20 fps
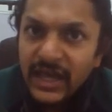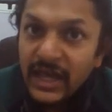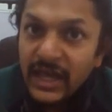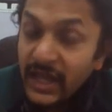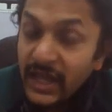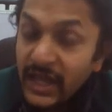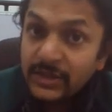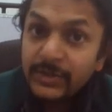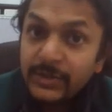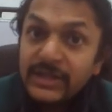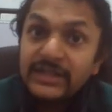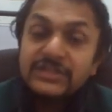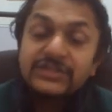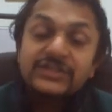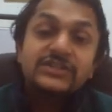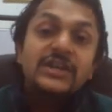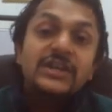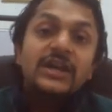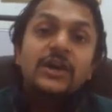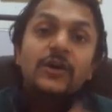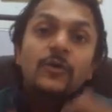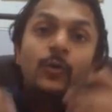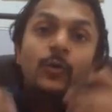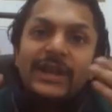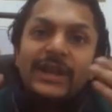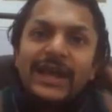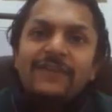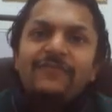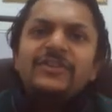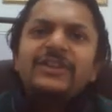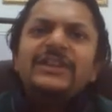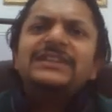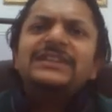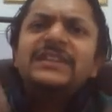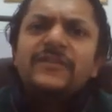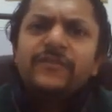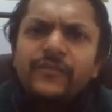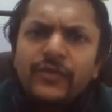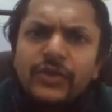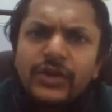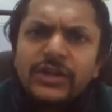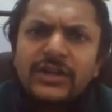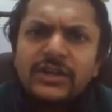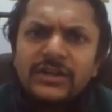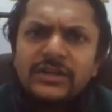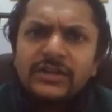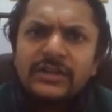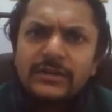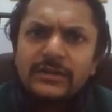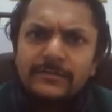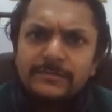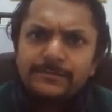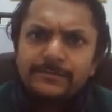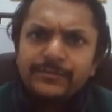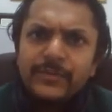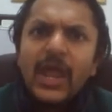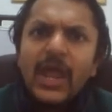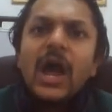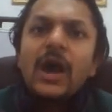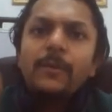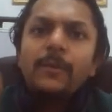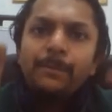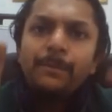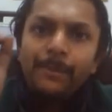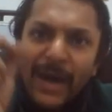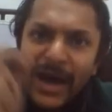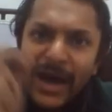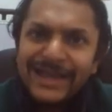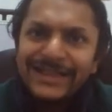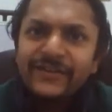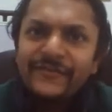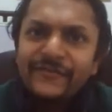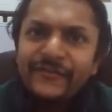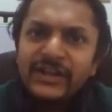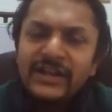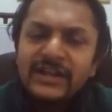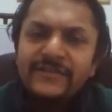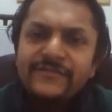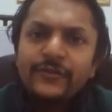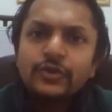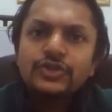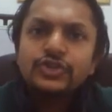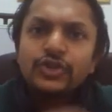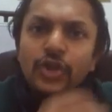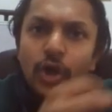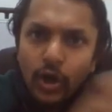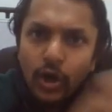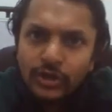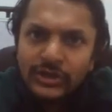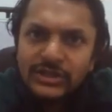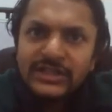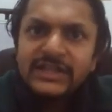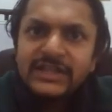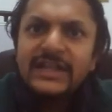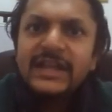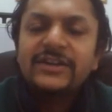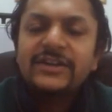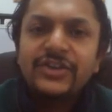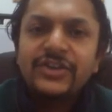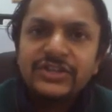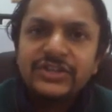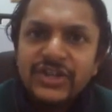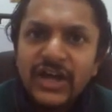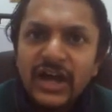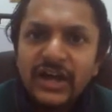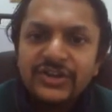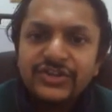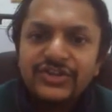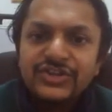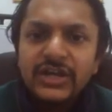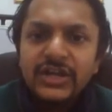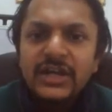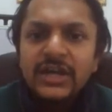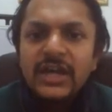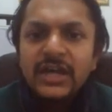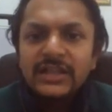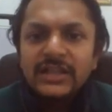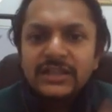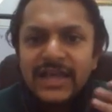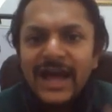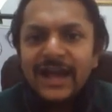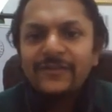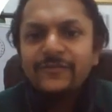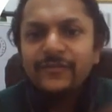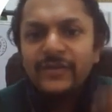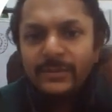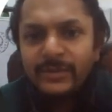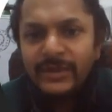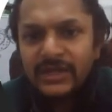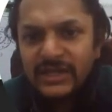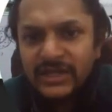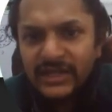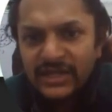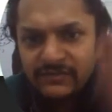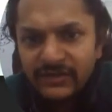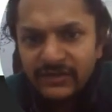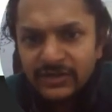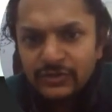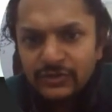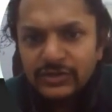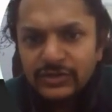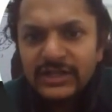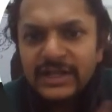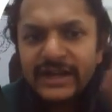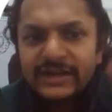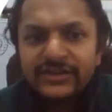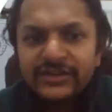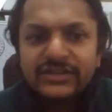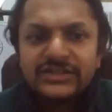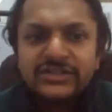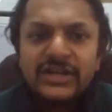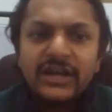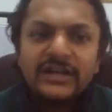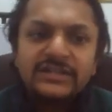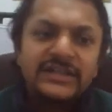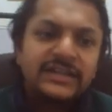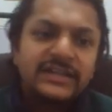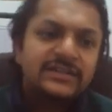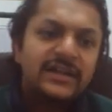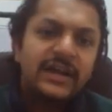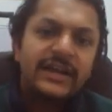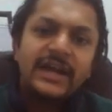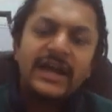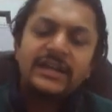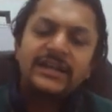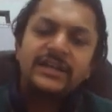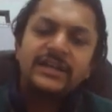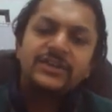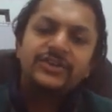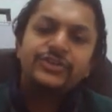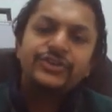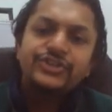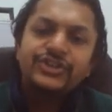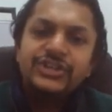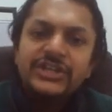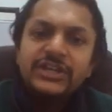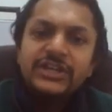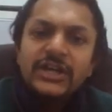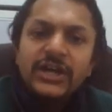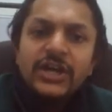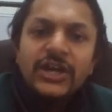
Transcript: It means whatever is the work done by the field force on the electric charge, that will be given to the electric charge as kinetic energy.